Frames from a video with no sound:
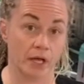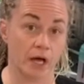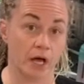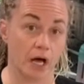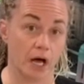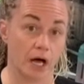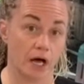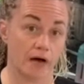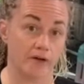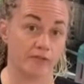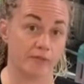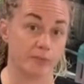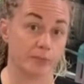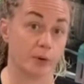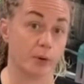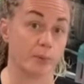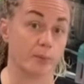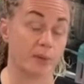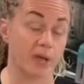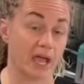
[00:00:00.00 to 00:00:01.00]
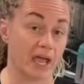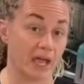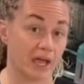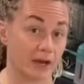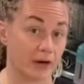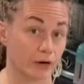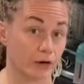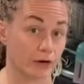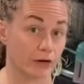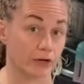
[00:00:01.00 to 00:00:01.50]
of
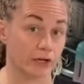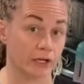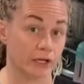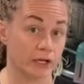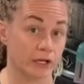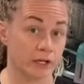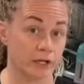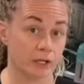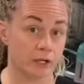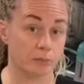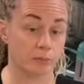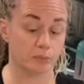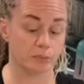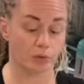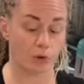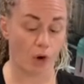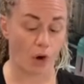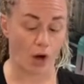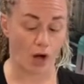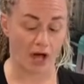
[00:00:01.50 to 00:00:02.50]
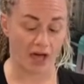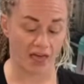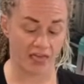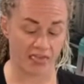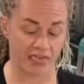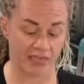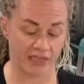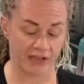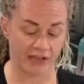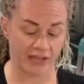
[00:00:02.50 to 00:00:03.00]
prepared broth,
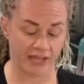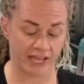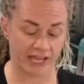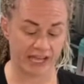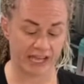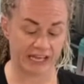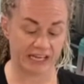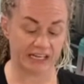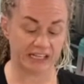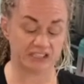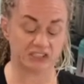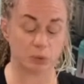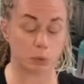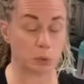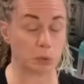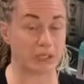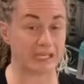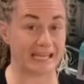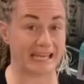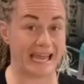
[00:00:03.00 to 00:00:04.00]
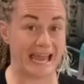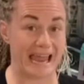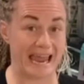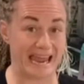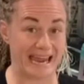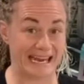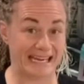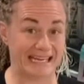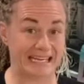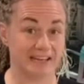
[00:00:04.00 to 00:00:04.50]
it is only
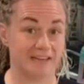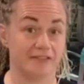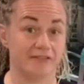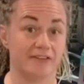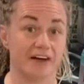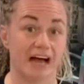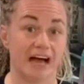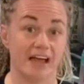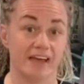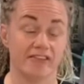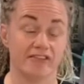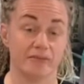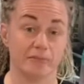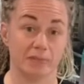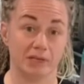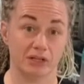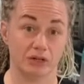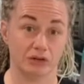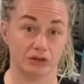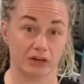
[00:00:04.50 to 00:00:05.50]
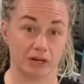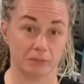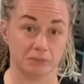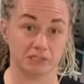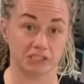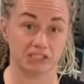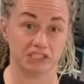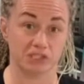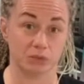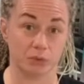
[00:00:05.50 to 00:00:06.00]
85 milligrams
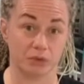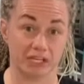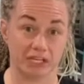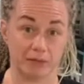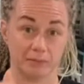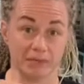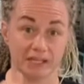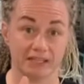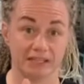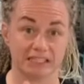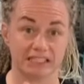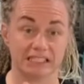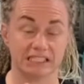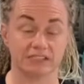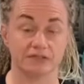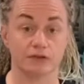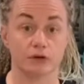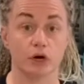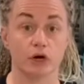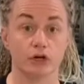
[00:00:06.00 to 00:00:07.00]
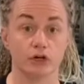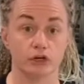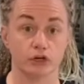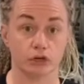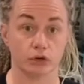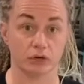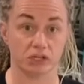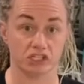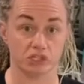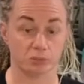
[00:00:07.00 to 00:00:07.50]
of sodium, and this is for our
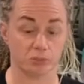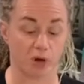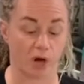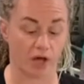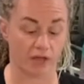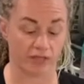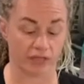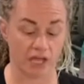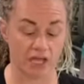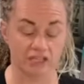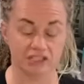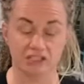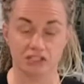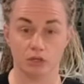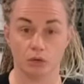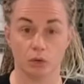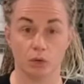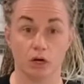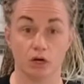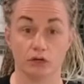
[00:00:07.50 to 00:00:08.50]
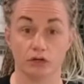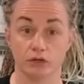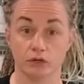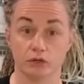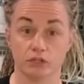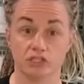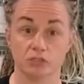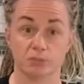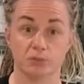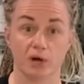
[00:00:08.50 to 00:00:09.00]
Nourish broth. So our
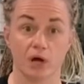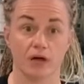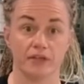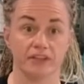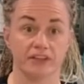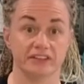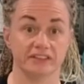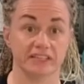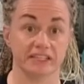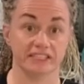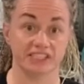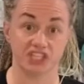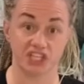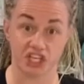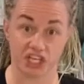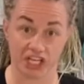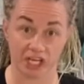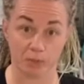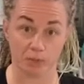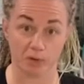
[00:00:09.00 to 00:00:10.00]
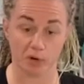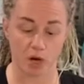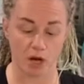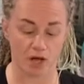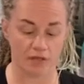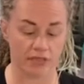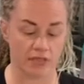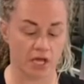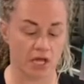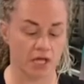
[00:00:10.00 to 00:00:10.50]
Nourish broth is a chicken broth.
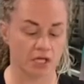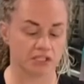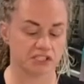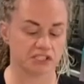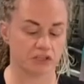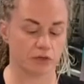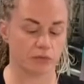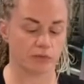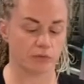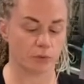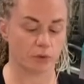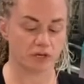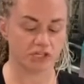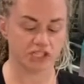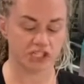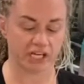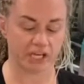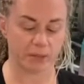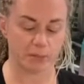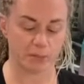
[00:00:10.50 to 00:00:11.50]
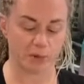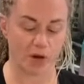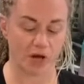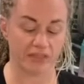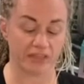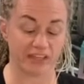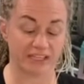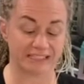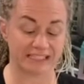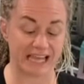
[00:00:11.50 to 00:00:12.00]
So for a chicken
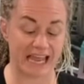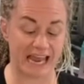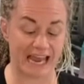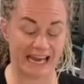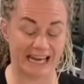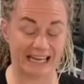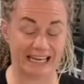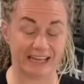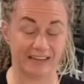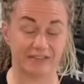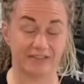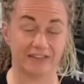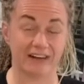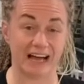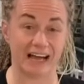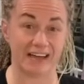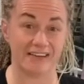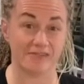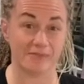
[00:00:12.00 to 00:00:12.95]
broth, it's 85